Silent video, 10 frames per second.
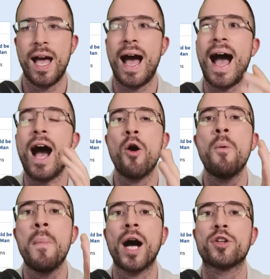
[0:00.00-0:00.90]
how
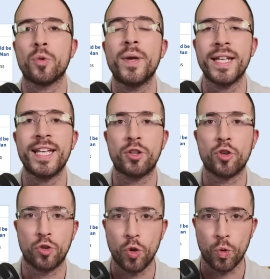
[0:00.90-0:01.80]
much we need to
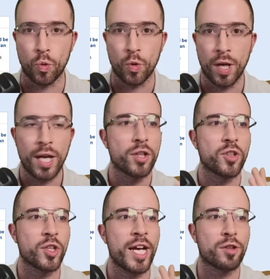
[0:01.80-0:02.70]
do
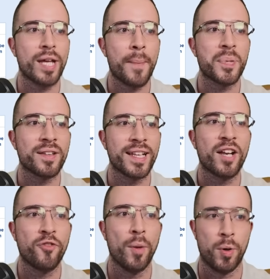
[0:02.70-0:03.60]
to get Champions League
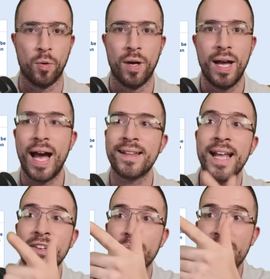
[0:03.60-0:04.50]
football? And
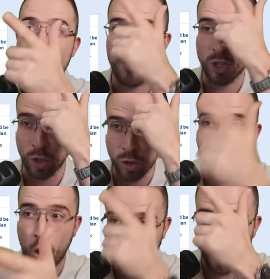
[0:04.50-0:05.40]
that's me having to
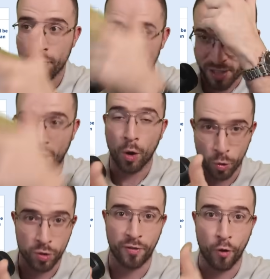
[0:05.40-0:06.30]
knock off
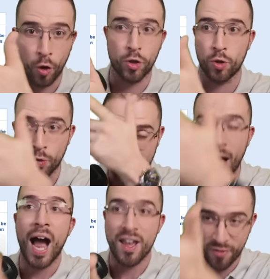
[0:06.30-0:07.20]
results for you
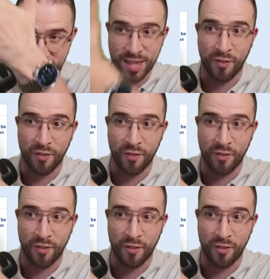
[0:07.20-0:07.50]
live in the